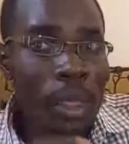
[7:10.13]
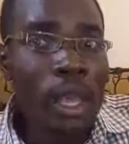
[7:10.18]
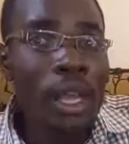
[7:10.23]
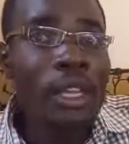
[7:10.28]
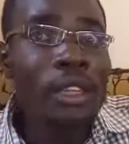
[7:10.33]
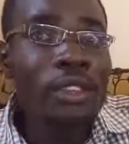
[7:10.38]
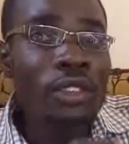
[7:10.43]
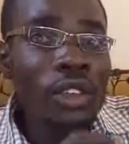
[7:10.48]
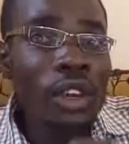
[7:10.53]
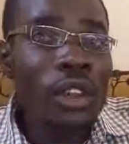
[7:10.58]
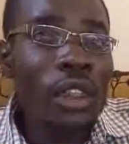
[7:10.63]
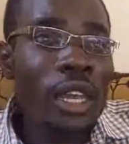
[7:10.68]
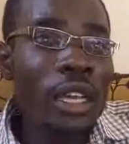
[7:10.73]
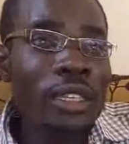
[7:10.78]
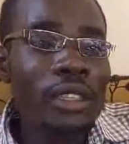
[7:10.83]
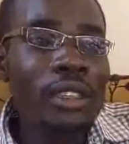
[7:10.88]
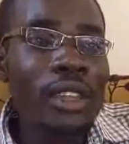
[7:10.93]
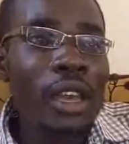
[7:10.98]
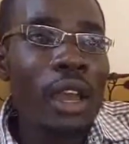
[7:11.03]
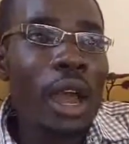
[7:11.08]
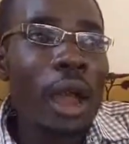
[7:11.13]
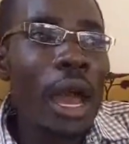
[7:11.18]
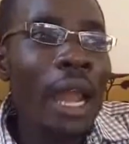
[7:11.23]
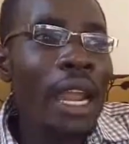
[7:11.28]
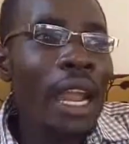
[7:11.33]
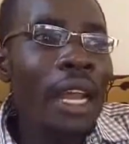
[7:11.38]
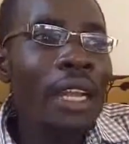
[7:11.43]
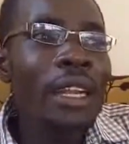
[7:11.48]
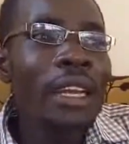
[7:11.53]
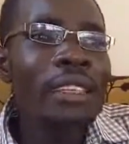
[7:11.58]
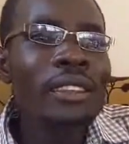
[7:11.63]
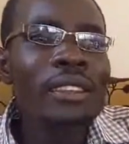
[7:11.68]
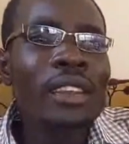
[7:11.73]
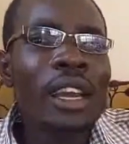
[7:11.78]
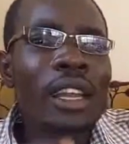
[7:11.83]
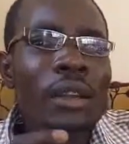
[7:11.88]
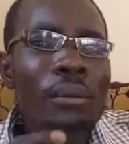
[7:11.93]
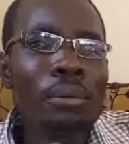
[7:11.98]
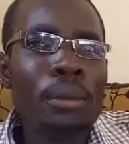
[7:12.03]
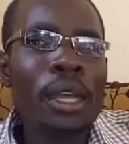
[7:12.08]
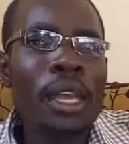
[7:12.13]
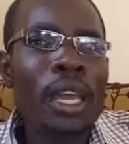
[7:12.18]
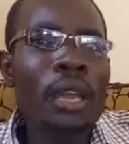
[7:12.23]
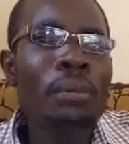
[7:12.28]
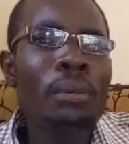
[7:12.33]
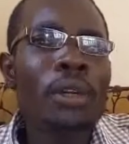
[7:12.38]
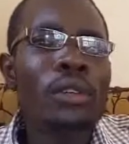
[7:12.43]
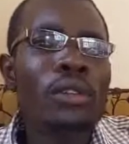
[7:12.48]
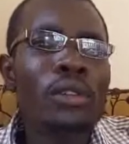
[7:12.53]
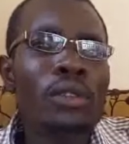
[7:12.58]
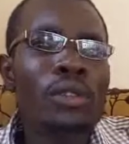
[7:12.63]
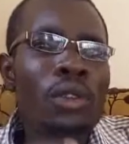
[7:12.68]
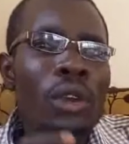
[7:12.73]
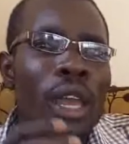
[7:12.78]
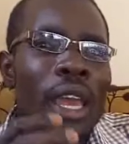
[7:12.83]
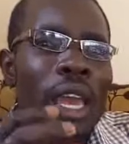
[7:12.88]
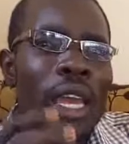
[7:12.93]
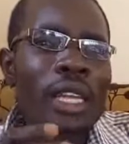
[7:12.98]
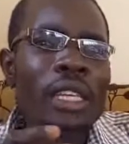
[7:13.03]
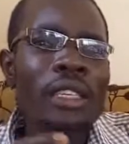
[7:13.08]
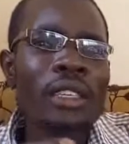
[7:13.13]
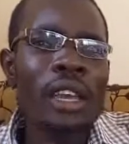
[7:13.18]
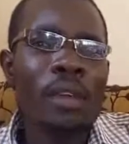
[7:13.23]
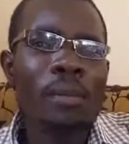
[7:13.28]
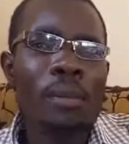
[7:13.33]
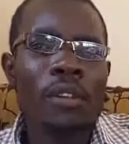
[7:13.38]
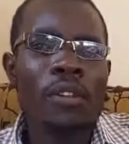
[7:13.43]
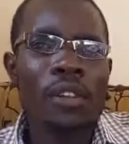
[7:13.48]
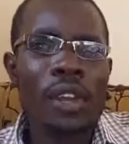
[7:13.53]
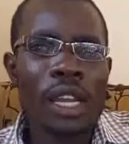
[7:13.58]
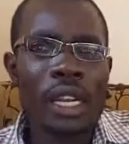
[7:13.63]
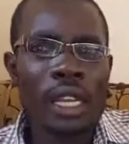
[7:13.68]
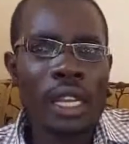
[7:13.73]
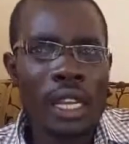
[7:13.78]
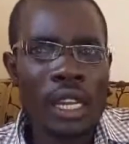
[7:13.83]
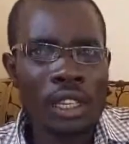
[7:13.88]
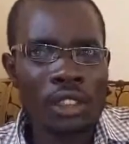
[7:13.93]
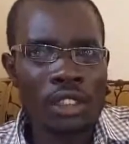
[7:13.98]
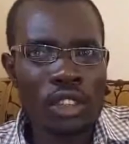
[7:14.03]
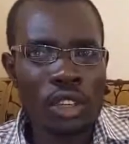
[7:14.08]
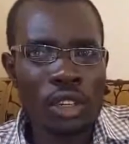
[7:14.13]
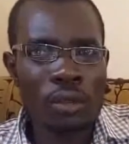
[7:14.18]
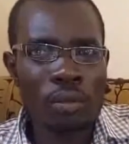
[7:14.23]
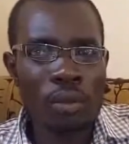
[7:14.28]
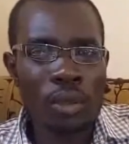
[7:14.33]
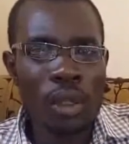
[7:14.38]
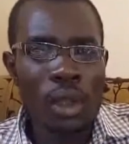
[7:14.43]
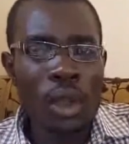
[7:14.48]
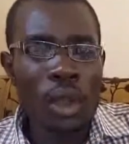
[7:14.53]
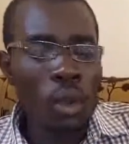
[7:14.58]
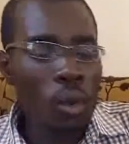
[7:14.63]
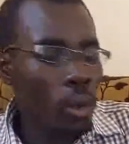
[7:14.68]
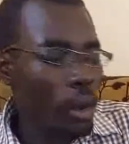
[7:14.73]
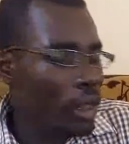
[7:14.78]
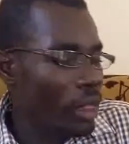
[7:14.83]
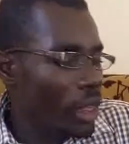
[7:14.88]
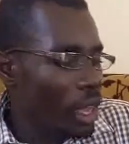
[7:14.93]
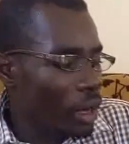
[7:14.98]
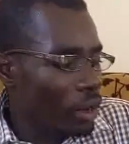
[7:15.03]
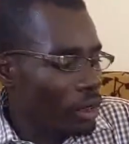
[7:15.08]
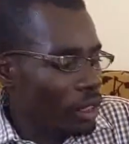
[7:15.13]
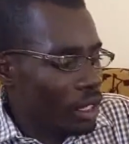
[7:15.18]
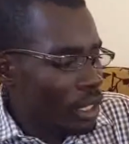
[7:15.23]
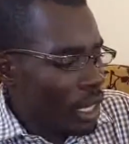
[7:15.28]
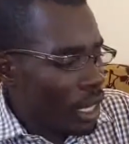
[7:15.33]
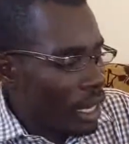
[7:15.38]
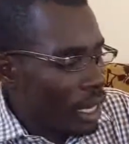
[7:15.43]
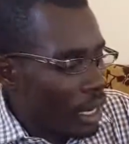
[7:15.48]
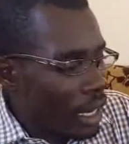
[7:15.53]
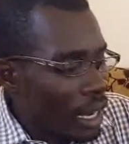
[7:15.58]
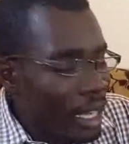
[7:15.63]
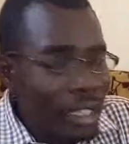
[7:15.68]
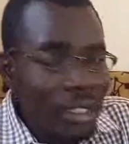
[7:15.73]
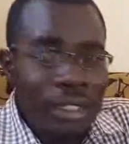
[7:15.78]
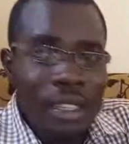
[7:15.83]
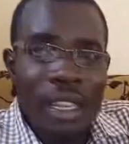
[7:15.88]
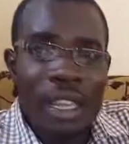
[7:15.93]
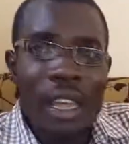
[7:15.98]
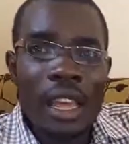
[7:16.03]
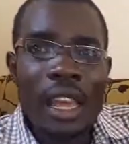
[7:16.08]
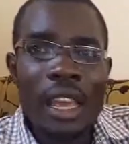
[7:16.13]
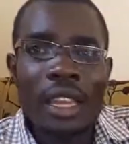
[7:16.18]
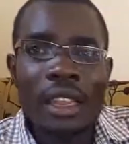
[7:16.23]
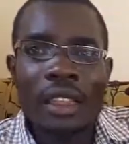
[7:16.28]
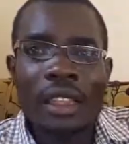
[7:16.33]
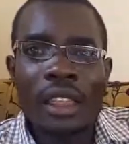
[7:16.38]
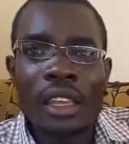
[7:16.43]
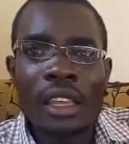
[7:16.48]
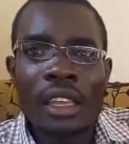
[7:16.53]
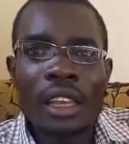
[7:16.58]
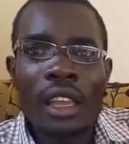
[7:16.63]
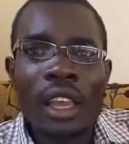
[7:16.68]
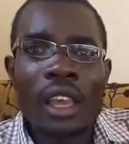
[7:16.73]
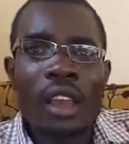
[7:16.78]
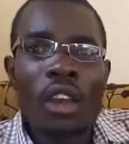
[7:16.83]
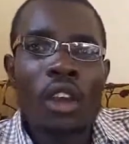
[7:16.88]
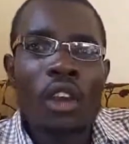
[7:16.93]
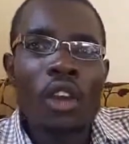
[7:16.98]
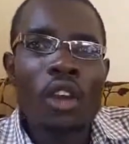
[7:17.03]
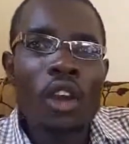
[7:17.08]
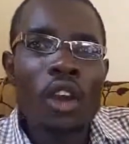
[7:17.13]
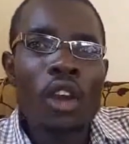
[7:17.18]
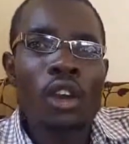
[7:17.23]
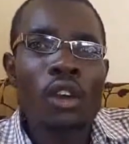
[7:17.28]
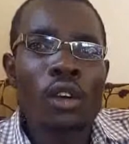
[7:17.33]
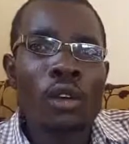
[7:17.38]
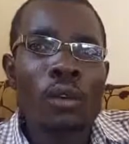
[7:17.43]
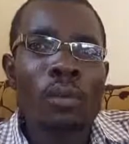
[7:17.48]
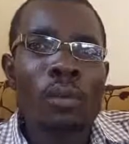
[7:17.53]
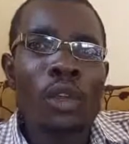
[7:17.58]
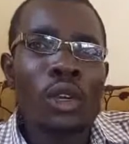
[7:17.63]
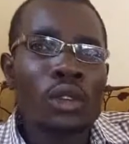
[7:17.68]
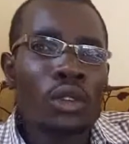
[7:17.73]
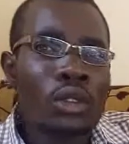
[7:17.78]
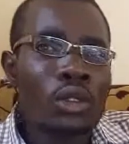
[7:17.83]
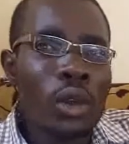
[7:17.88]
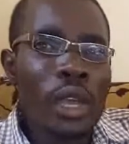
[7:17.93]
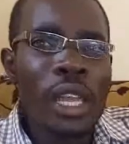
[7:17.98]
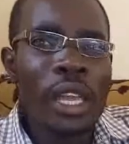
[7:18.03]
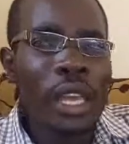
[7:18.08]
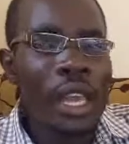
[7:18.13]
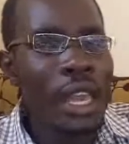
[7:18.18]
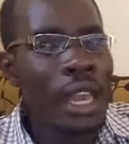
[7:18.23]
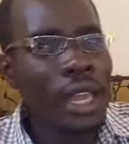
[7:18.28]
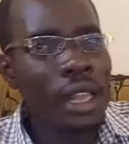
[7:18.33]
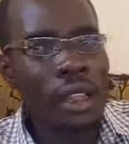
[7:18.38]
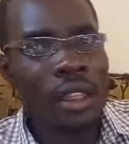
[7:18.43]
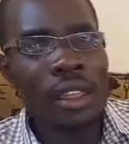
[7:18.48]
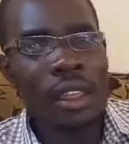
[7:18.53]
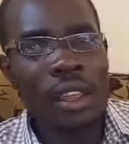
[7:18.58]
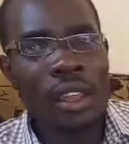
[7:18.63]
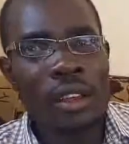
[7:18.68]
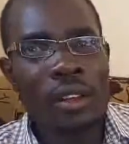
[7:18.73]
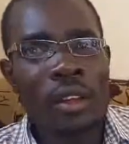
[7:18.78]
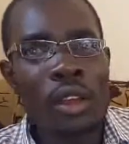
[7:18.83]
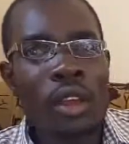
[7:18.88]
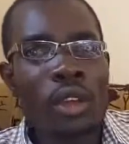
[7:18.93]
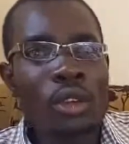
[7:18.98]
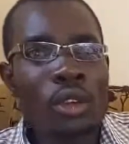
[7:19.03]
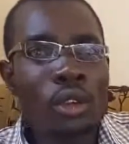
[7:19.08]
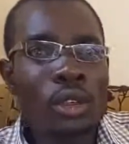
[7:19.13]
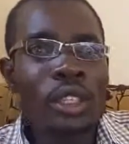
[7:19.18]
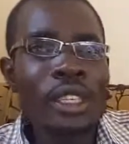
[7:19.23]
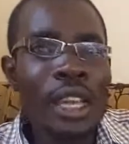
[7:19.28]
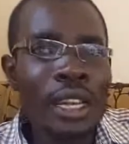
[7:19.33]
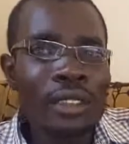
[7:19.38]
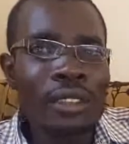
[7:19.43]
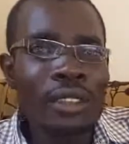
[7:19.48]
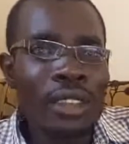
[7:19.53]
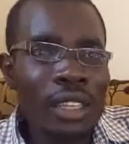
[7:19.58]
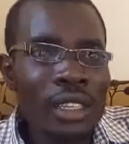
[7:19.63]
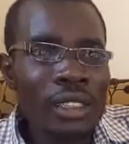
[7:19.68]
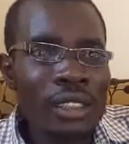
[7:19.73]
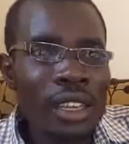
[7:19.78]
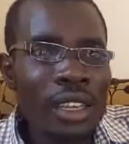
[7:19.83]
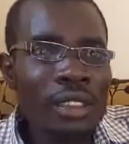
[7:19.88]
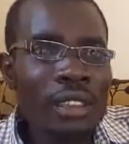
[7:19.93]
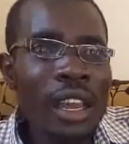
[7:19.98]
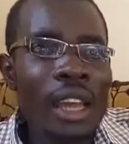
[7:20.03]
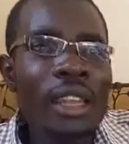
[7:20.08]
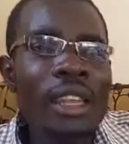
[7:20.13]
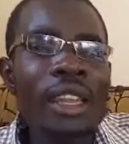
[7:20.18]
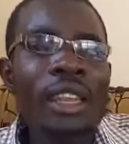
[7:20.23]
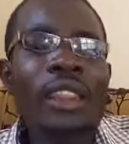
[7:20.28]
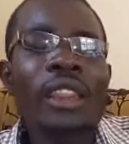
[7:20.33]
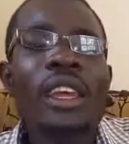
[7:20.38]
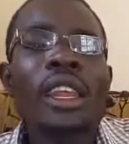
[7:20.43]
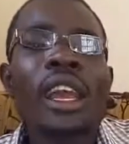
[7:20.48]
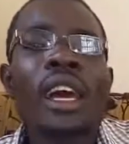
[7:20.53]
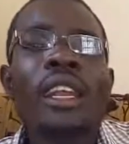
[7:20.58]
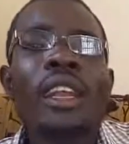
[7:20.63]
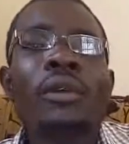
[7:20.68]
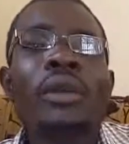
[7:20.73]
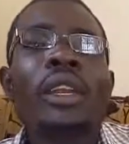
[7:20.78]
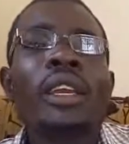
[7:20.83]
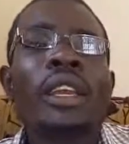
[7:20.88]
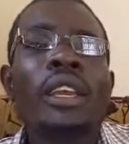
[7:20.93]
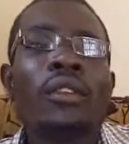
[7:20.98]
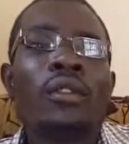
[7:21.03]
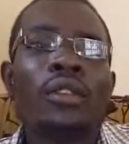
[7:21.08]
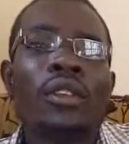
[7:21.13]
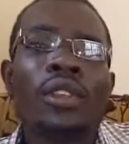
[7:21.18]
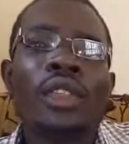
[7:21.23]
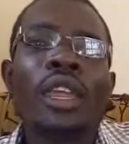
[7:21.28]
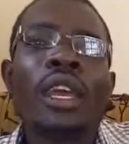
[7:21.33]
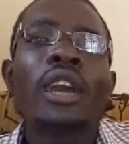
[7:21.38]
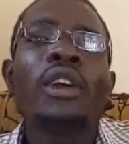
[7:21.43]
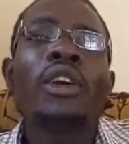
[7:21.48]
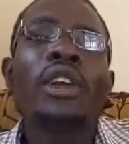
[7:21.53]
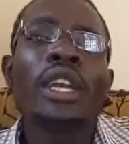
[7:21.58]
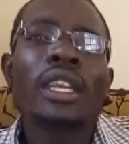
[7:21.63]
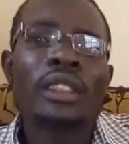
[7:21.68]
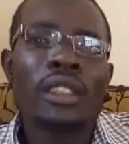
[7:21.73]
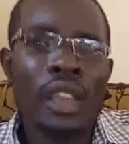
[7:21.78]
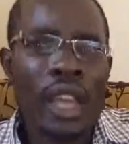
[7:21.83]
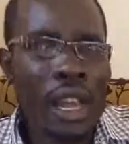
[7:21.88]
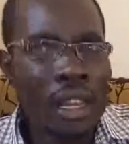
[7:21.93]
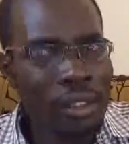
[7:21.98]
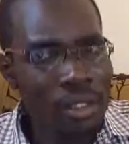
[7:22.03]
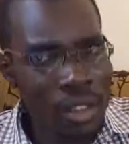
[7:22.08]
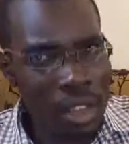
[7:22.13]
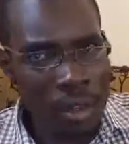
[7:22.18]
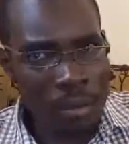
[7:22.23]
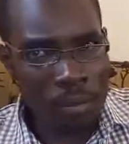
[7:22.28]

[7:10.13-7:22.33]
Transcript: so that a learner can be able to do any type of calculation without writing anything or doing anything. You just dictate, and then the learner will give you the correct answer.